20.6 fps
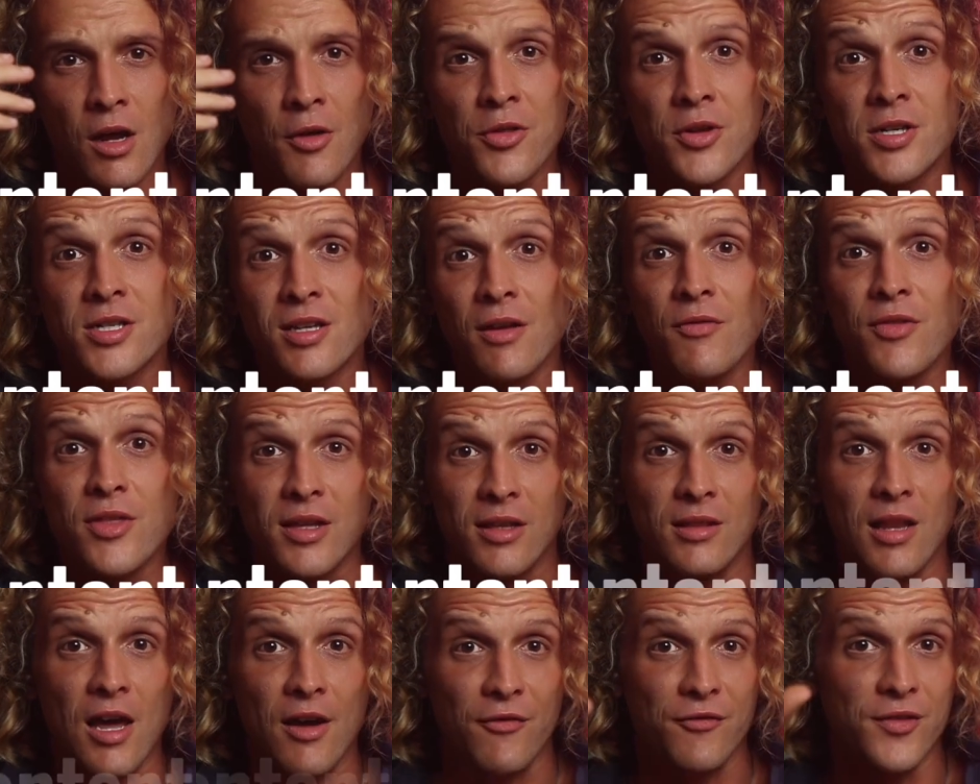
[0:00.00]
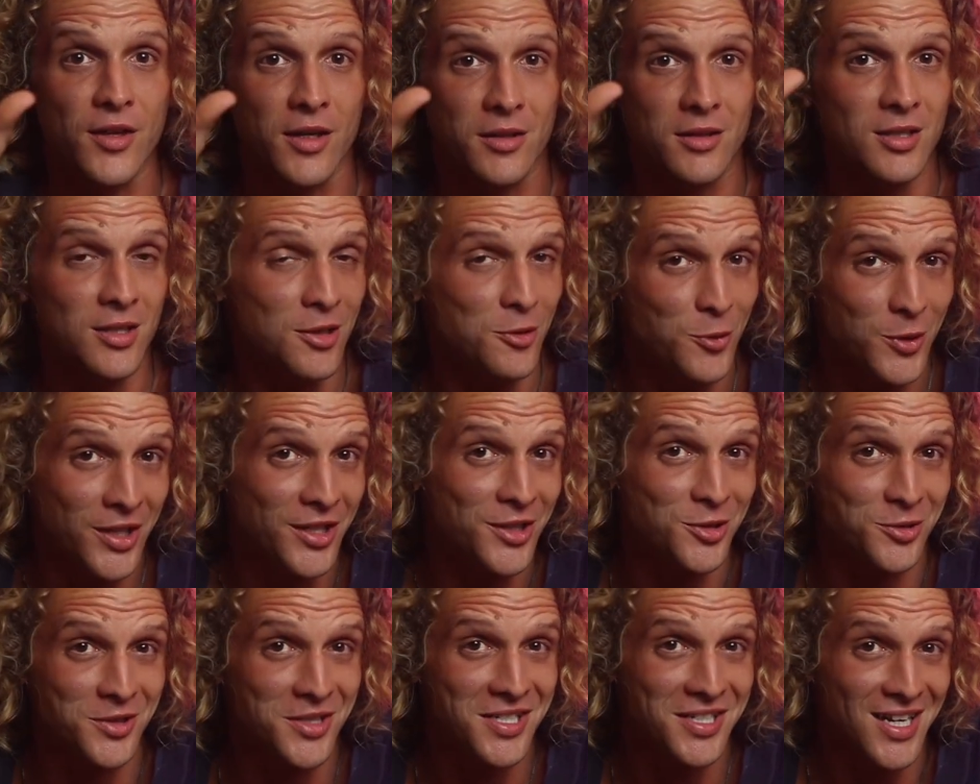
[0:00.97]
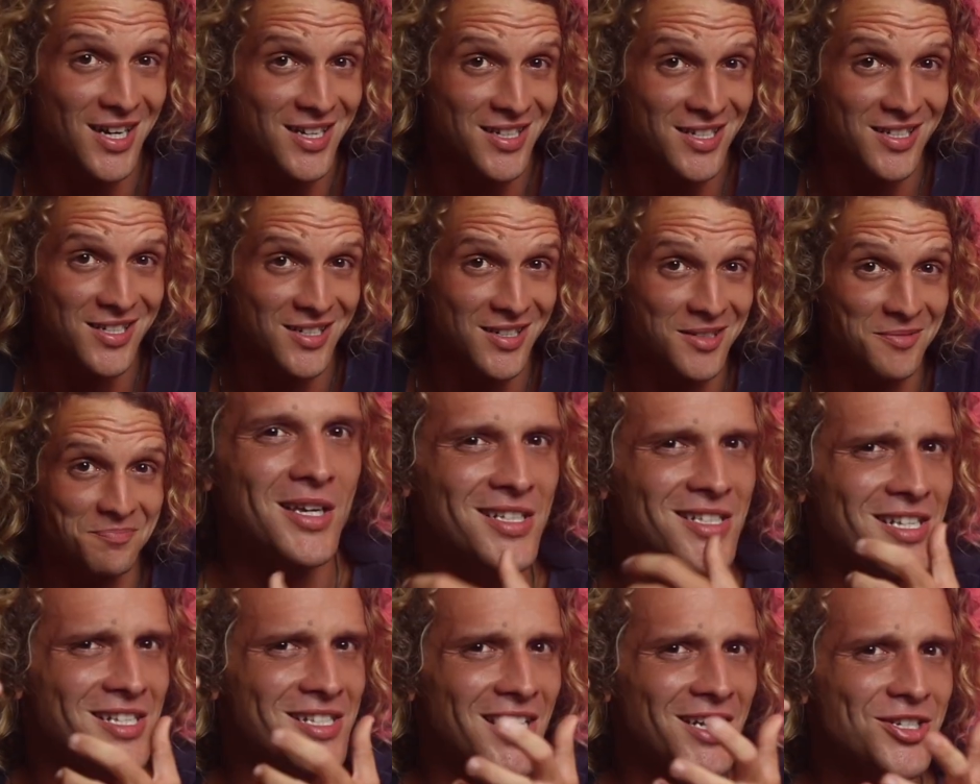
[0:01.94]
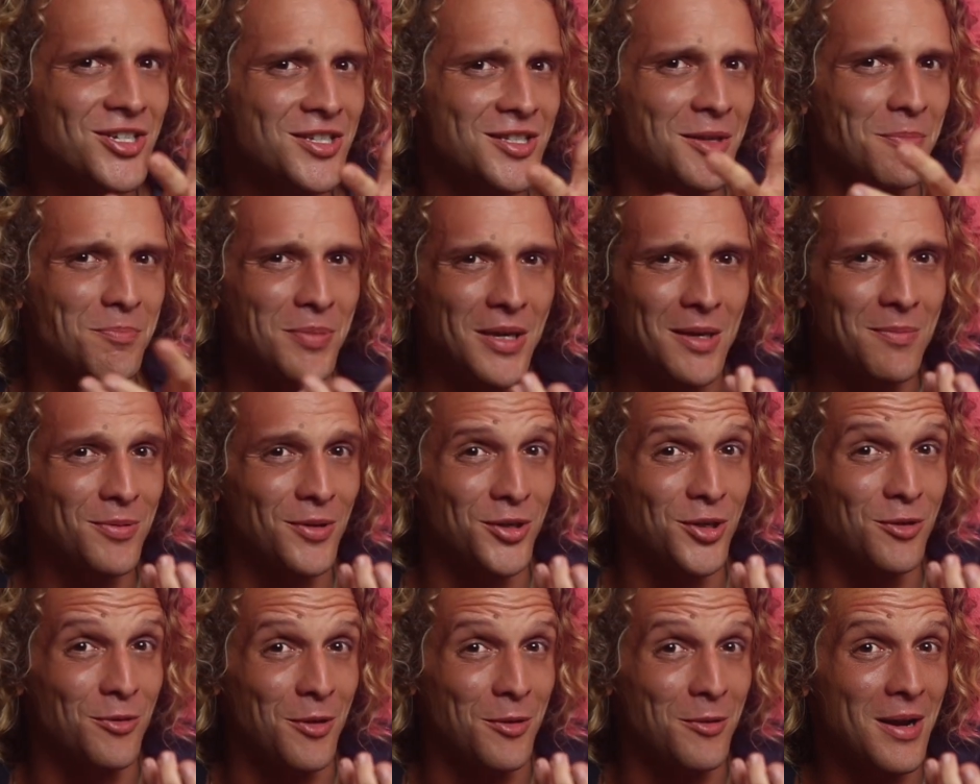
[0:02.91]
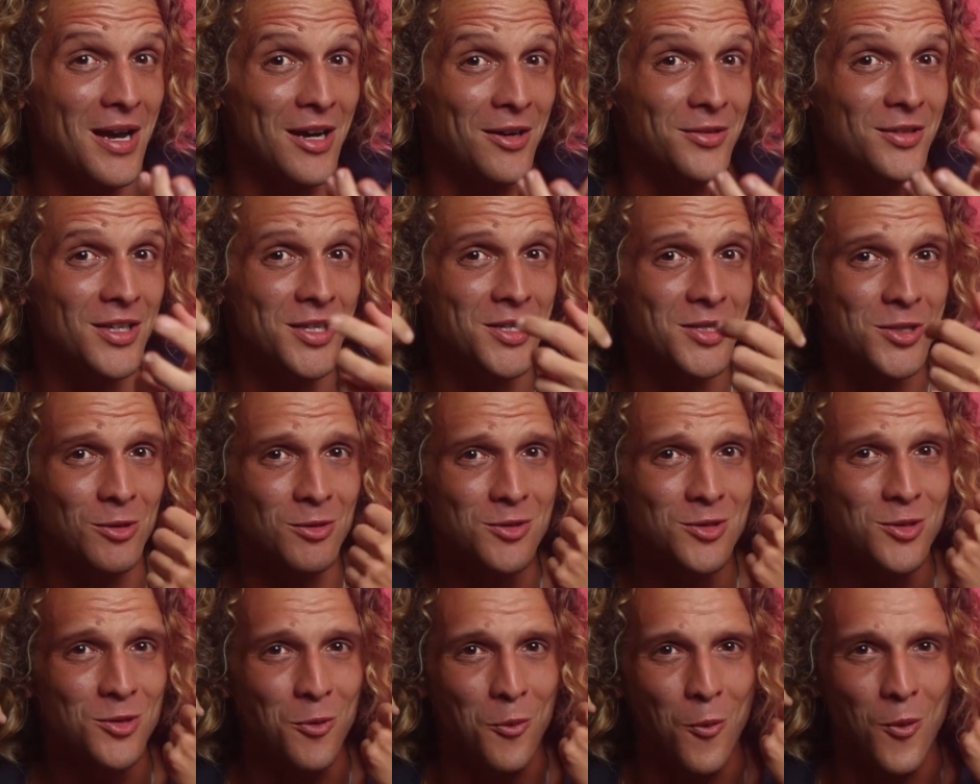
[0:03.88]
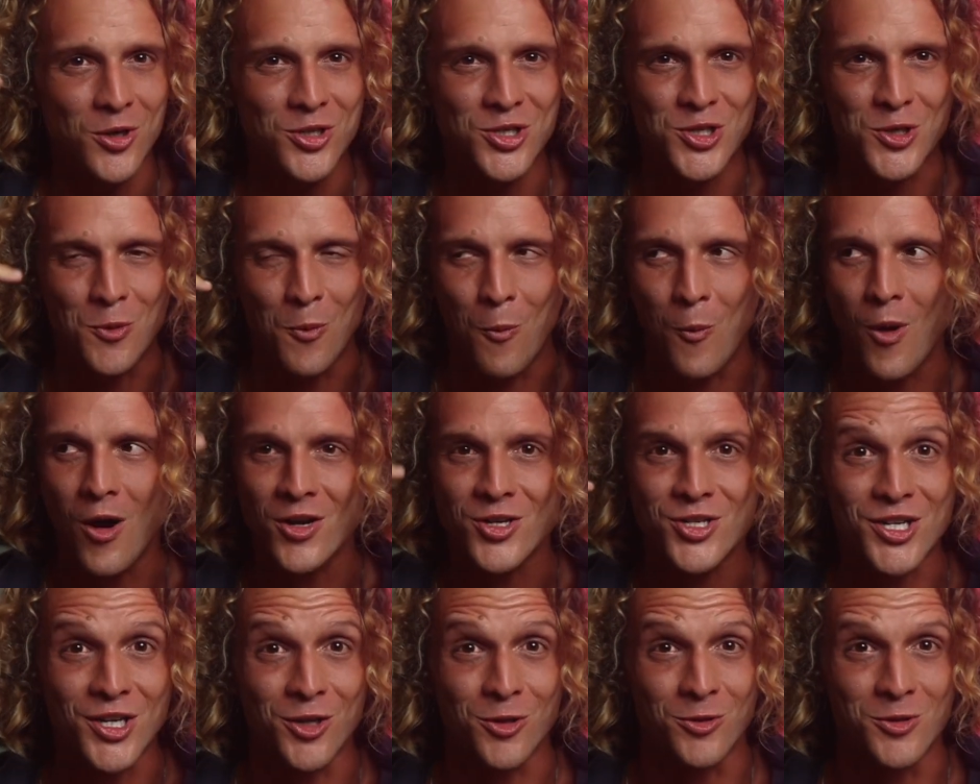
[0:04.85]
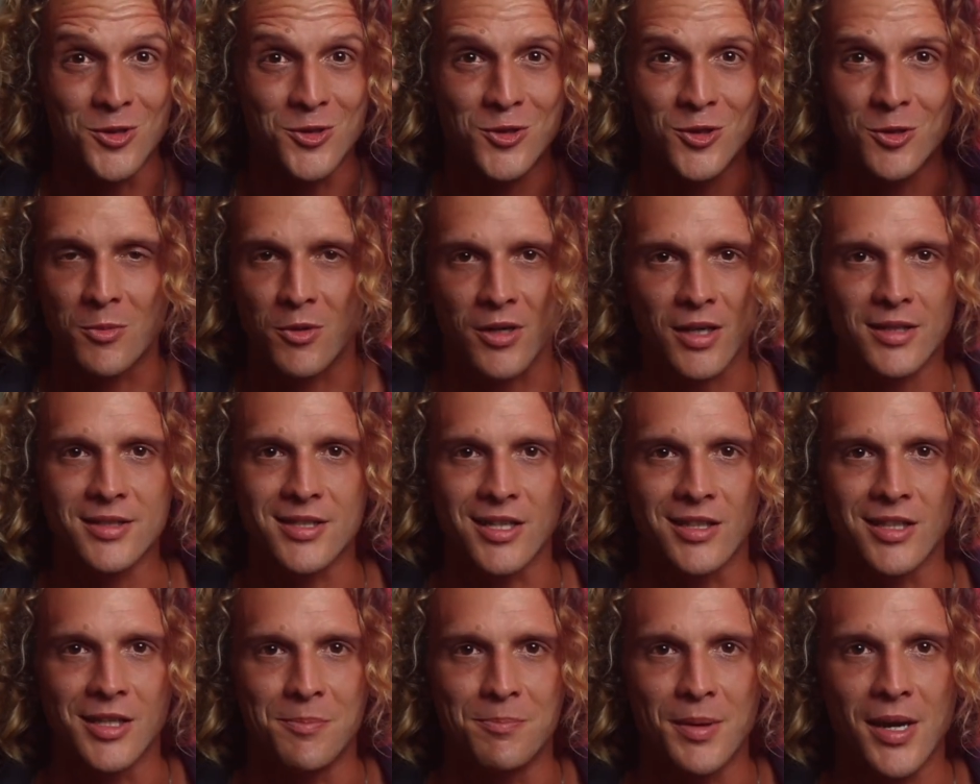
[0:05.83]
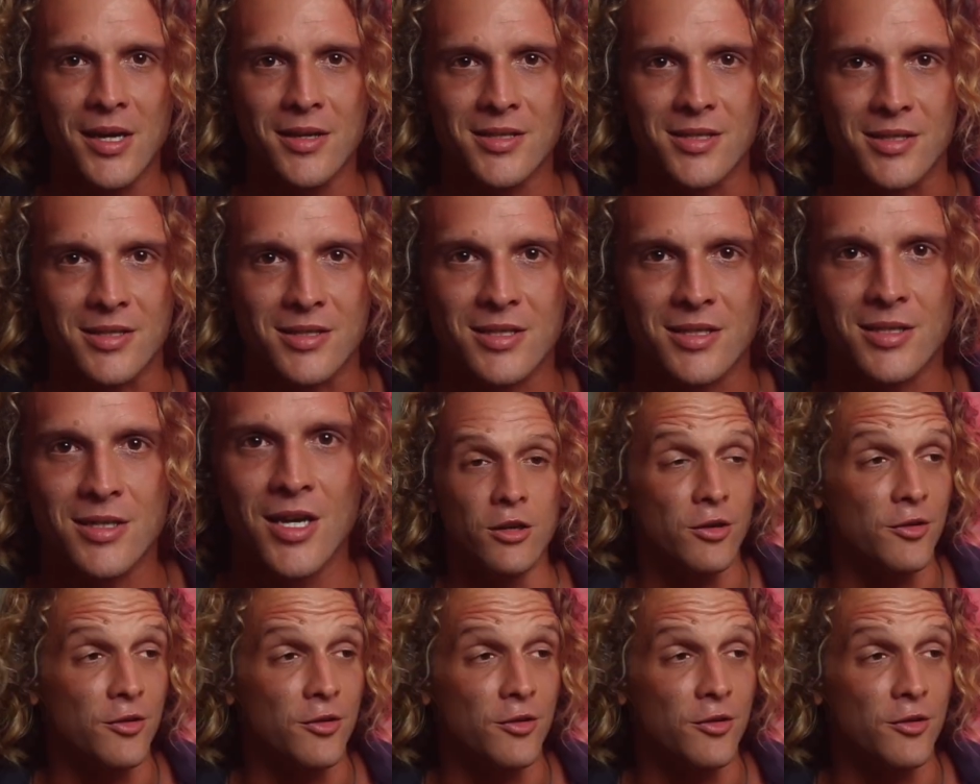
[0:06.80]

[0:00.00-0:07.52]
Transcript: Now, there's something left that we need to discuss because it's not just the people you're around, it's also what you watch and consume on a daily basis.